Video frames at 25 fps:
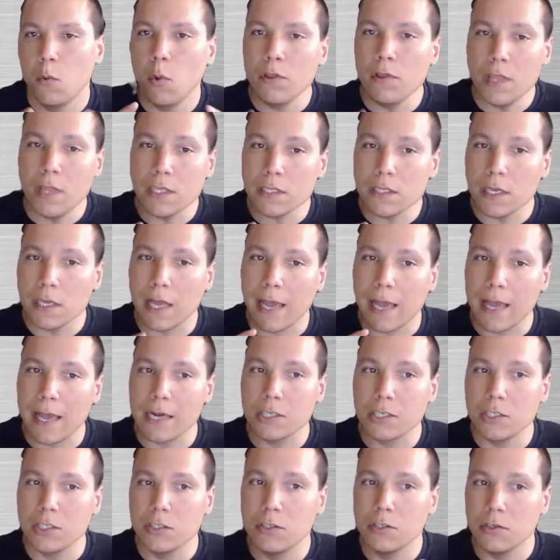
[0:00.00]
What that's going to
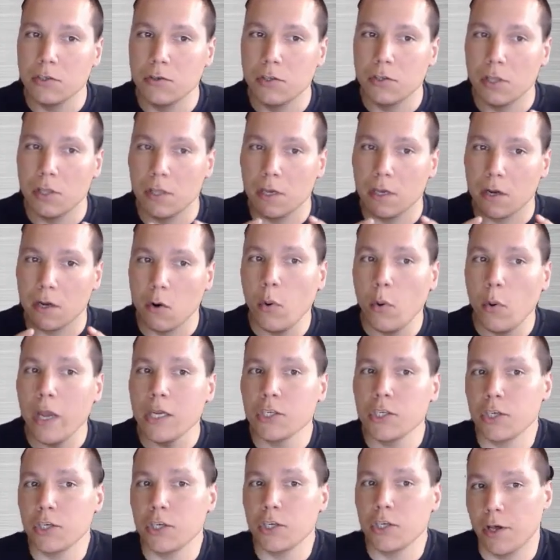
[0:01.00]
actually do to the
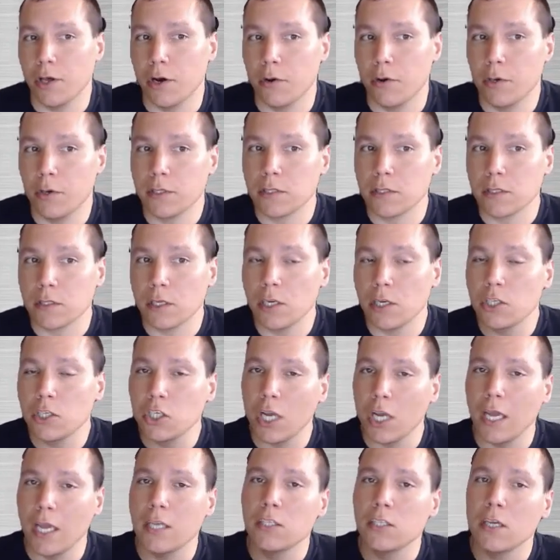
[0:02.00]
equation, though, is it's going
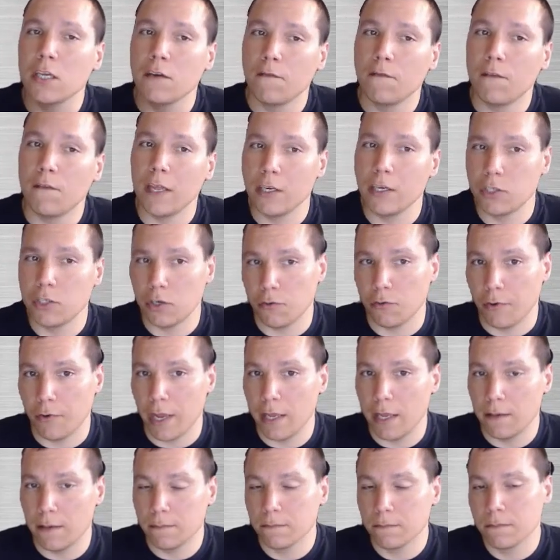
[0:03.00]
to change the inflation
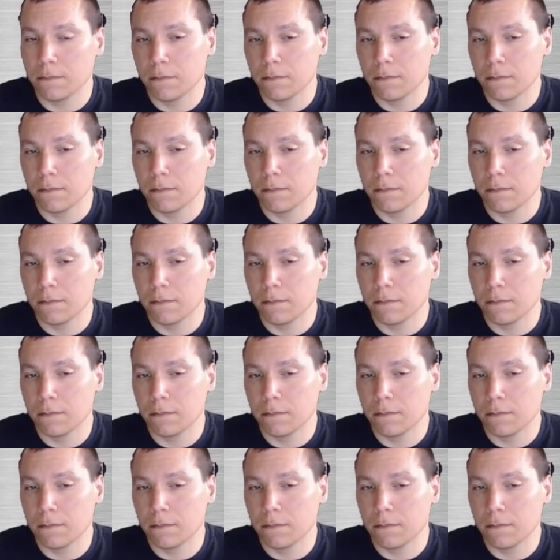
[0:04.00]
rate.